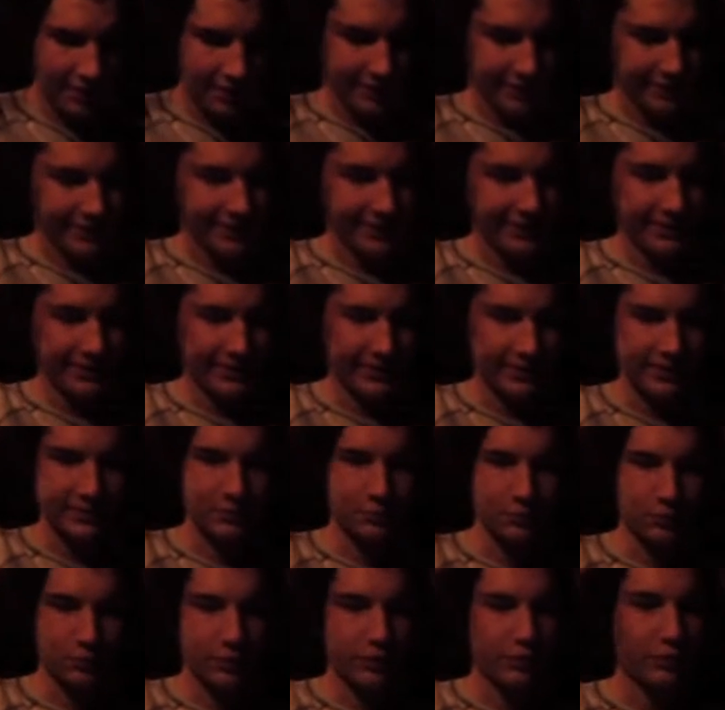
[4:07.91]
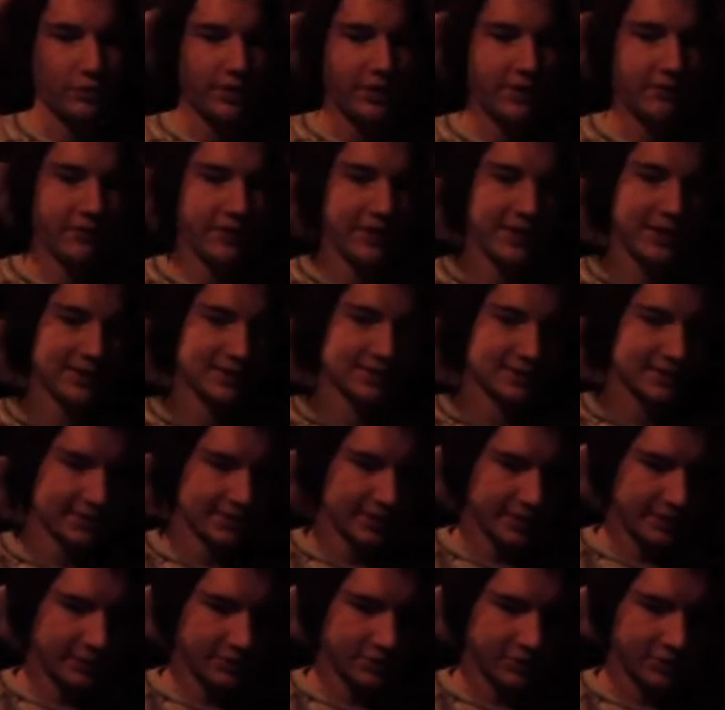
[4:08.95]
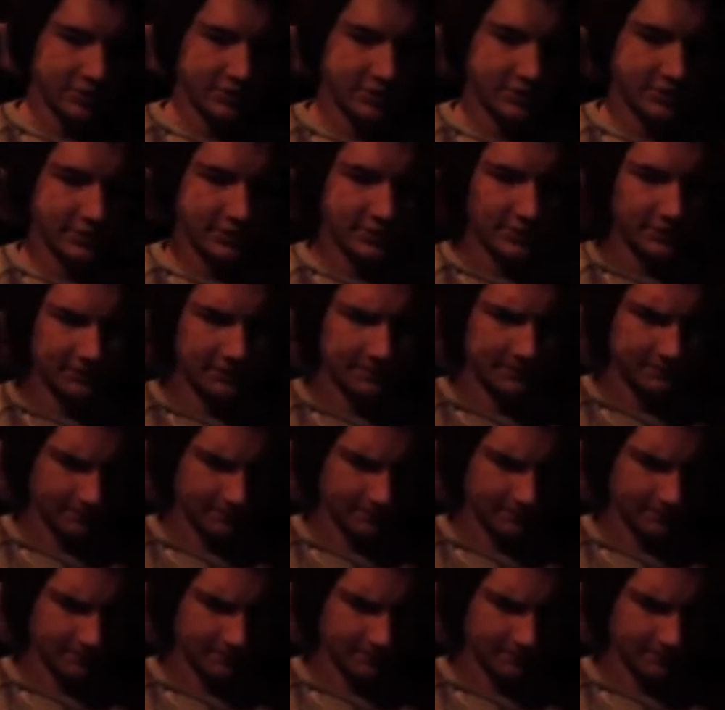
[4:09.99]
I think at this point, whoever has the yellow jersey,